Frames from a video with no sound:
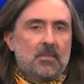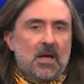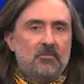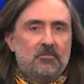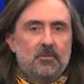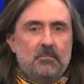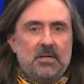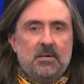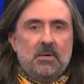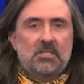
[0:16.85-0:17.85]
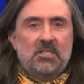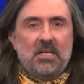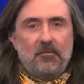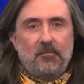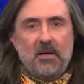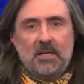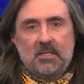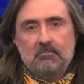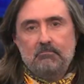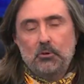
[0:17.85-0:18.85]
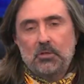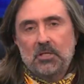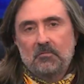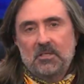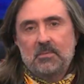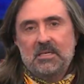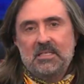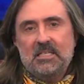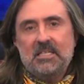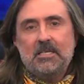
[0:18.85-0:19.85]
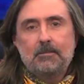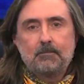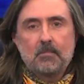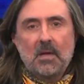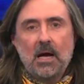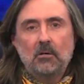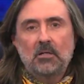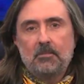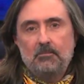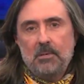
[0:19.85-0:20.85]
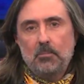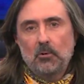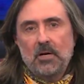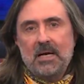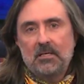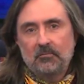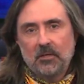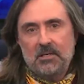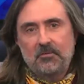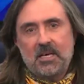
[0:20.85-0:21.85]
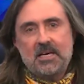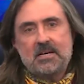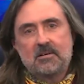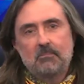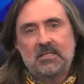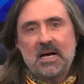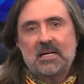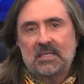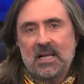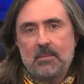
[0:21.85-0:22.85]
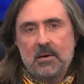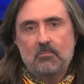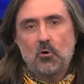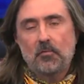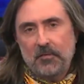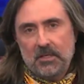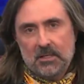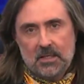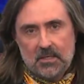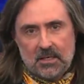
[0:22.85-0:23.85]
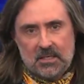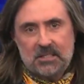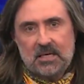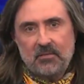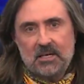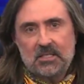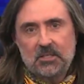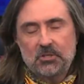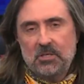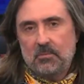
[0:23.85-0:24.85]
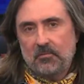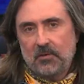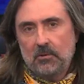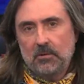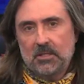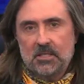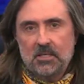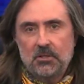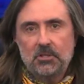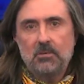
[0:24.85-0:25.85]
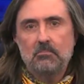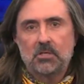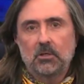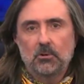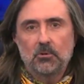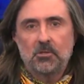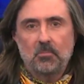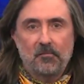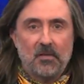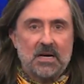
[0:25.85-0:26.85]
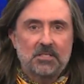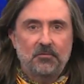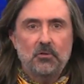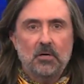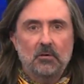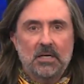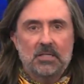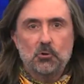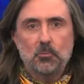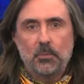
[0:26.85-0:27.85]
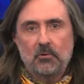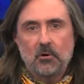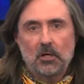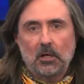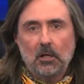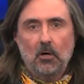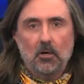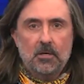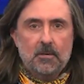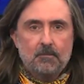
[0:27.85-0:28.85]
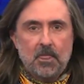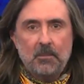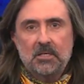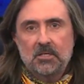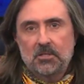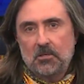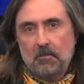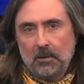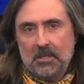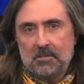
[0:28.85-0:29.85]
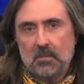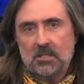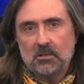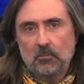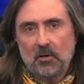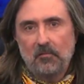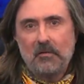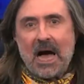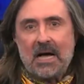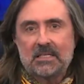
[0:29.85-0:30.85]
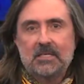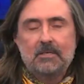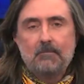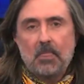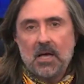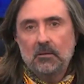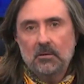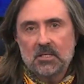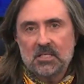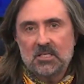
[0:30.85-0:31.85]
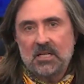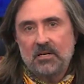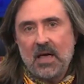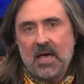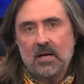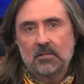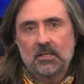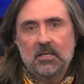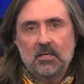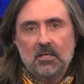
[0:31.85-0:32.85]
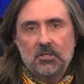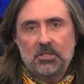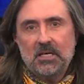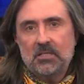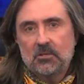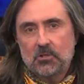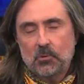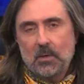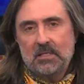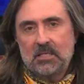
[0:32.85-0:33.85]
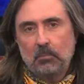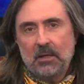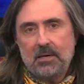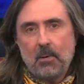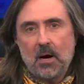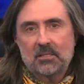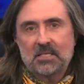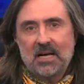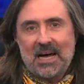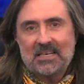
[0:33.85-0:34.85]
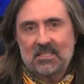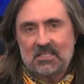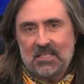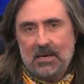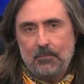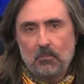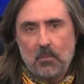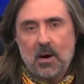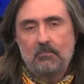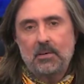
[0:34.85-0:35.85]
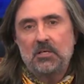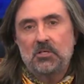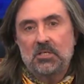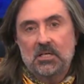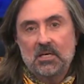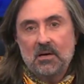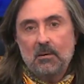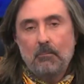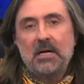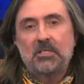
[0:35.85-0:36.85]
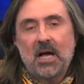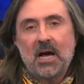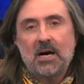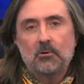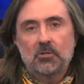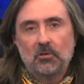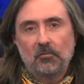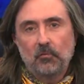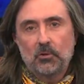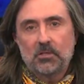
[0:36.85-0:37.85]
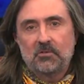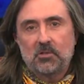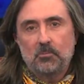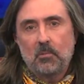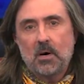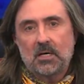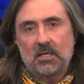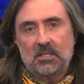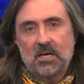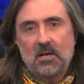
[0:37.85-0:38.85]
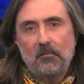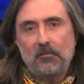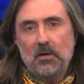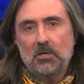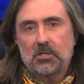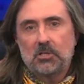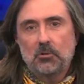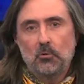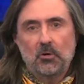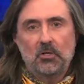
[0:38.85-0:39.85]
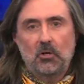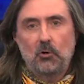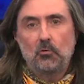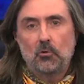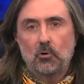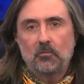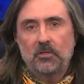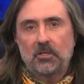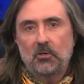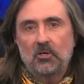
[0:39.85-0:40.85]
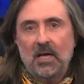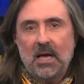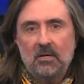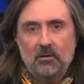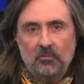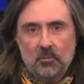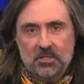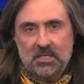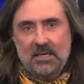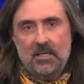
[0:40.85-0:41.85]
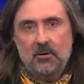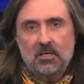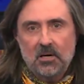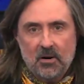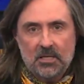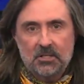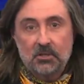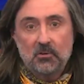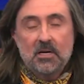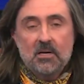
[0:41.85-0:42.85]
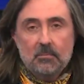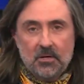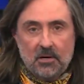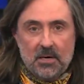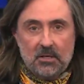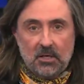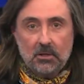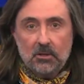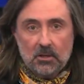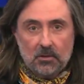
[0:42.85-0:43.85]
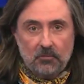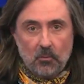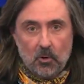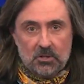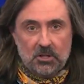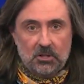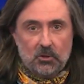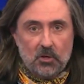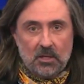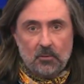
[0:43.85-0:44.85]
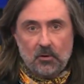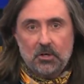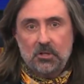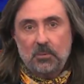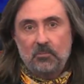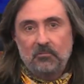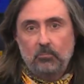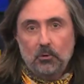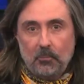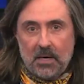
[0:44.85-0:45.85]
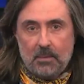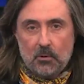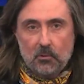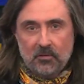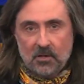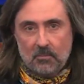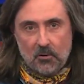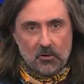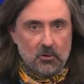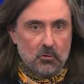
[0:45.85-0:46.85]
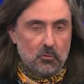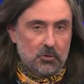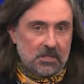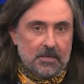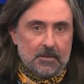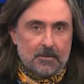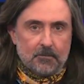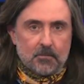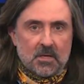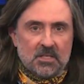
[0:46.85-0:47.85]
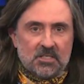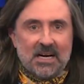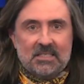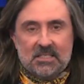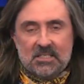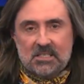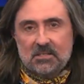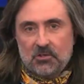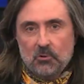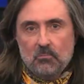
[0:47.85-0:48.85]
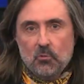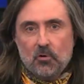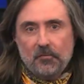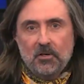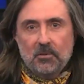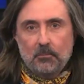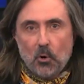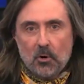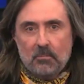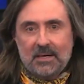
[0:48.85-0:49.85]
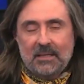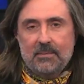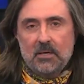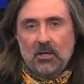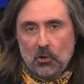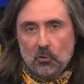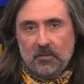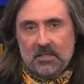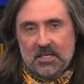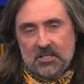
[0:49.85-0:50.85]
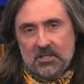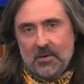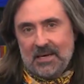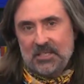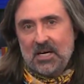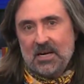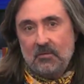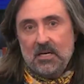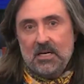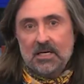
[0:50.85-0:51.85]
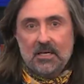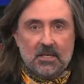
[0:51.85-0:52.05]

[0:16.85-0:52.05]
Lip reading: Heaven forbid they might stay fit and boost their vitamin D. Elderly people on end-of-life care, midazolam and morphine instead of getting treatment for illness. Gyms closed but fast food outlets open round the clock, the better to replace muscle with fat. Illness instead of health. Chains on swings in play parks, hazard tape on park benches, magic arrows on the floors of supermarkets, fear stoked that COVID couldn't get you if you were sat down in a restaurant, but that it might kill you if you walked to the toilet without a strip of blue paper over your mouth and nose. Scientists have sown more fear porn by claiming COVID is the new HIV.